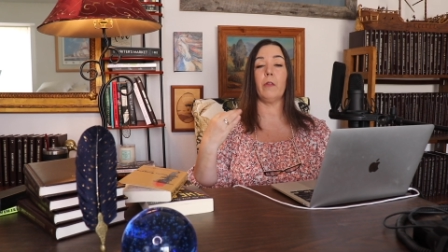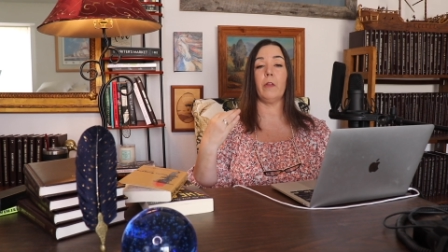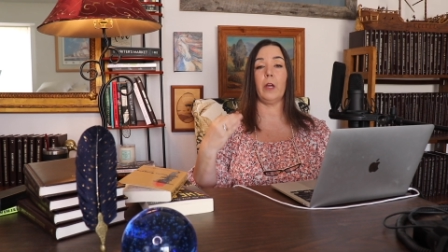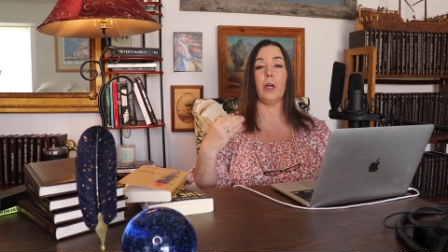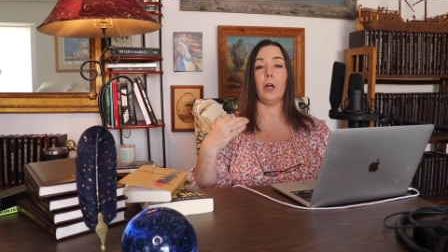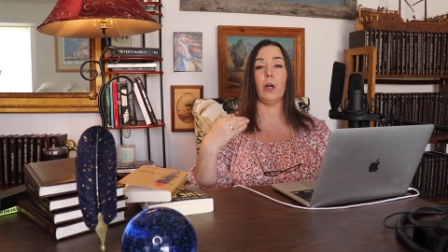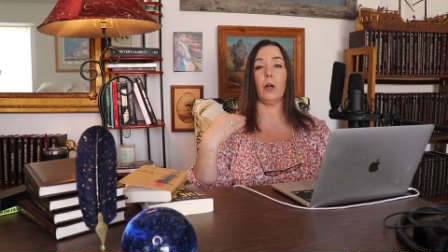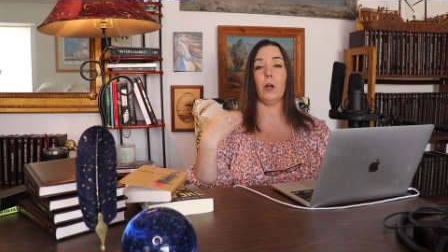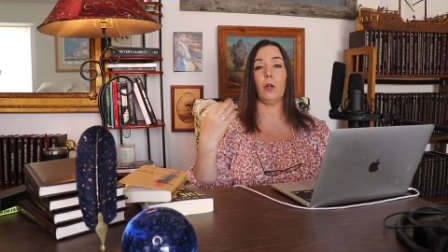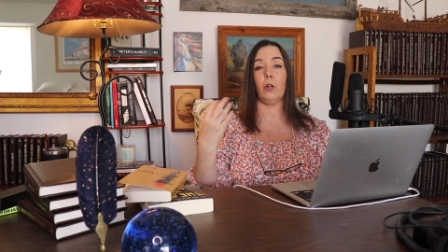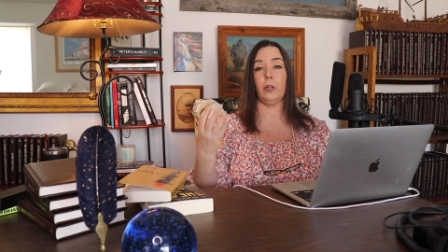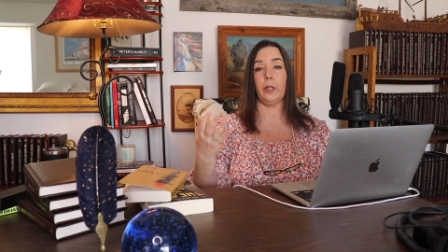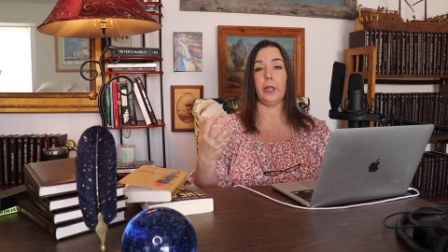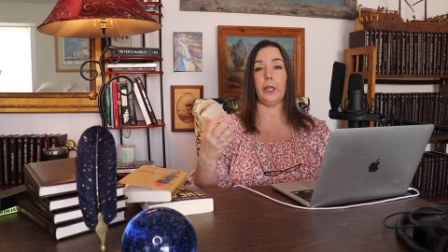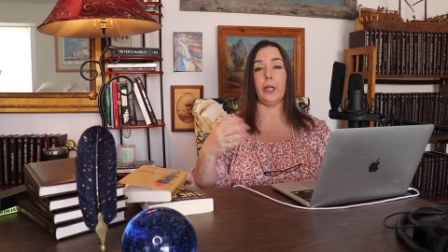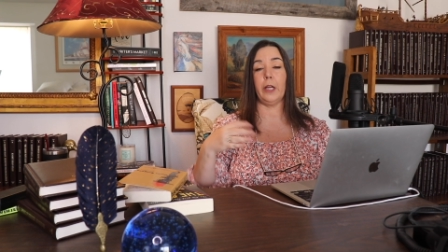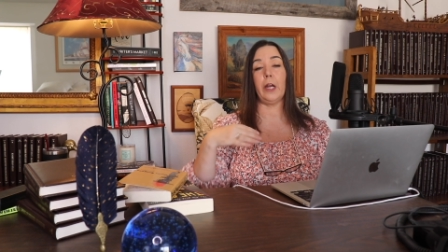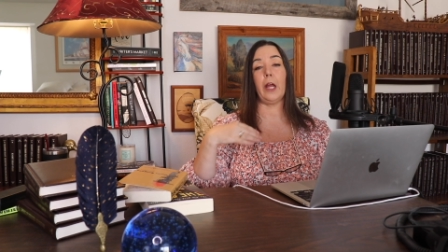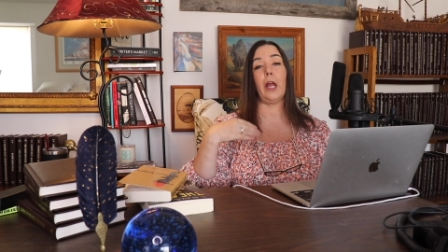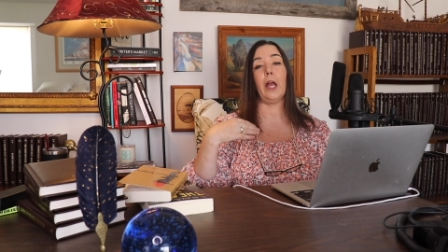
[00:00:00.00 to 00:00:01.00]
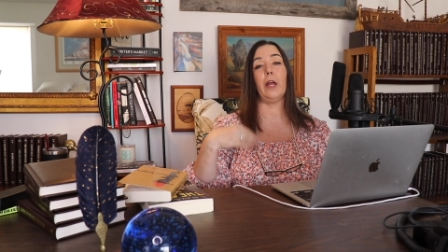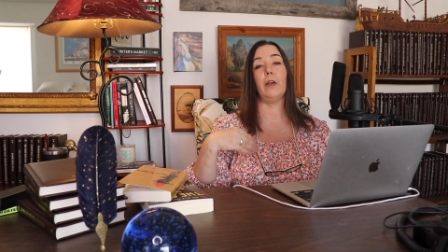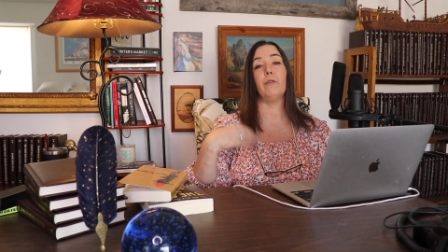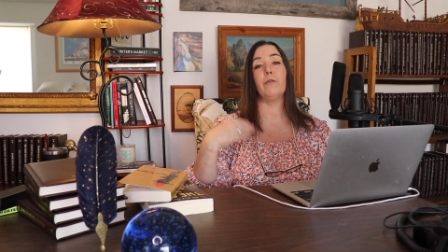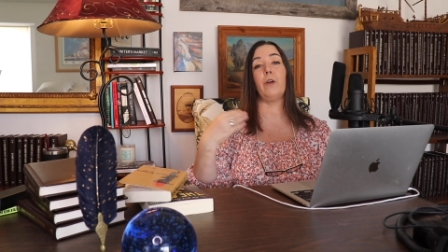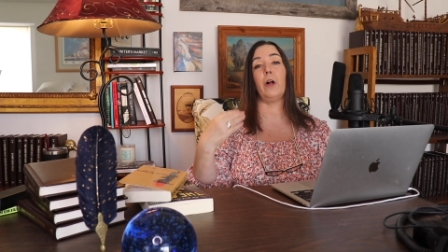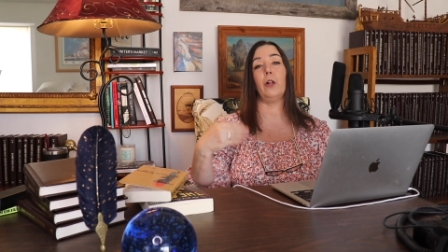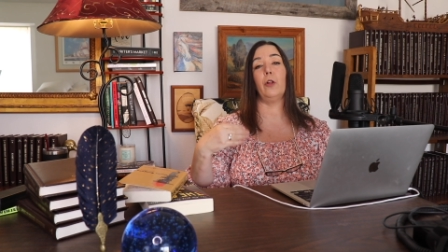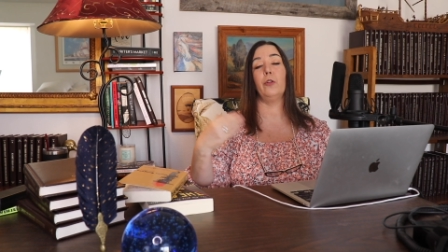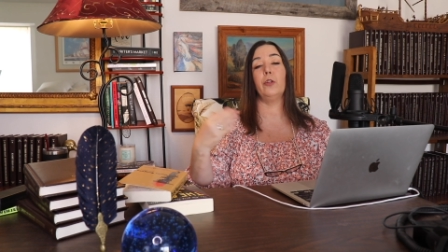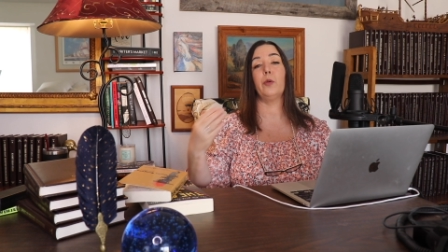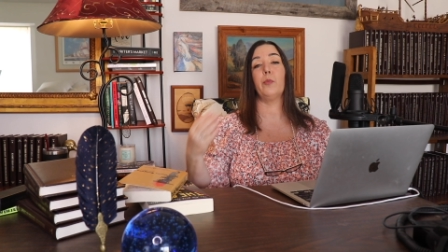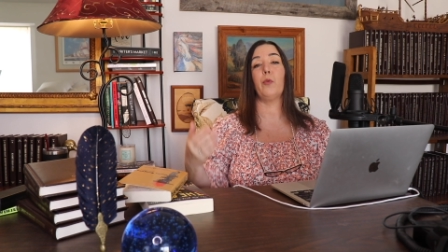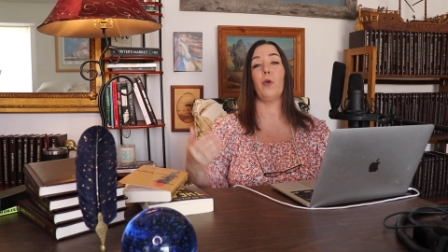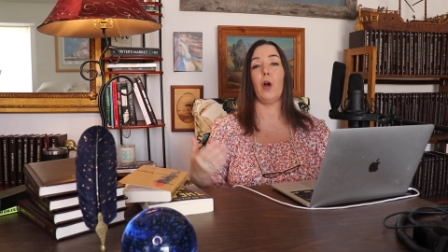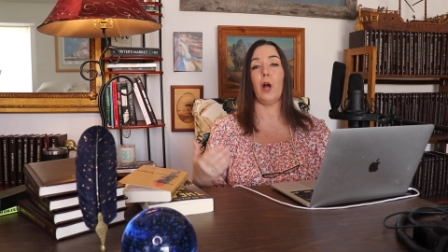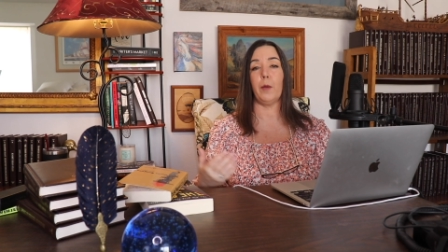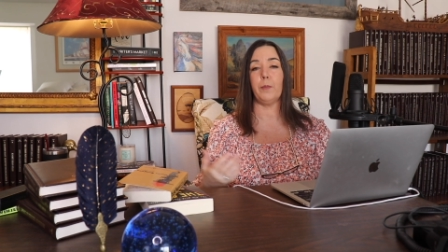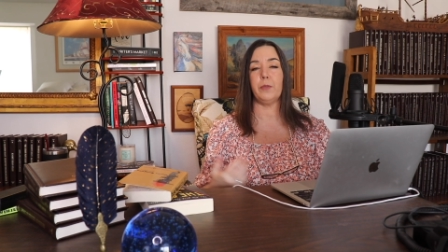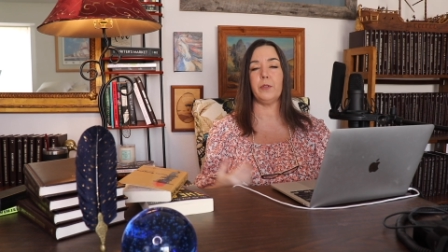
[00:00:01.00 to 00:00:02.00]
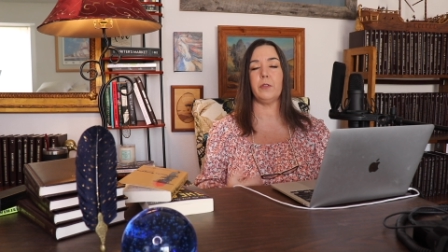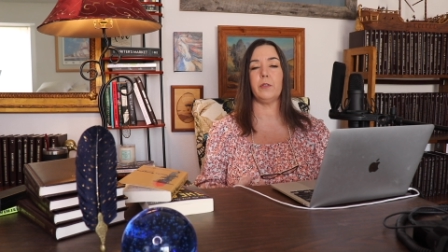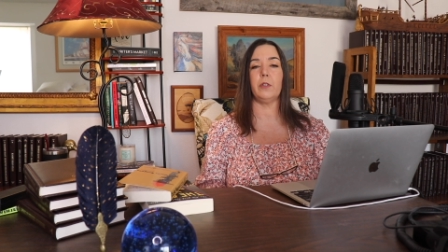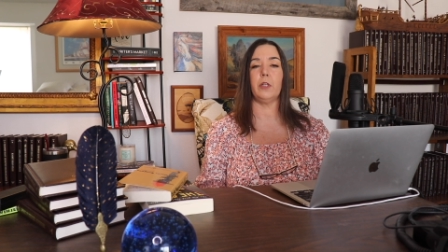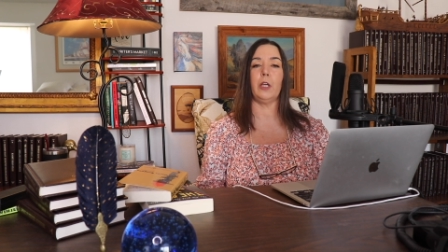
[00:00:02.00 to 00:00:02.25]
there, click it, and follow the prompts.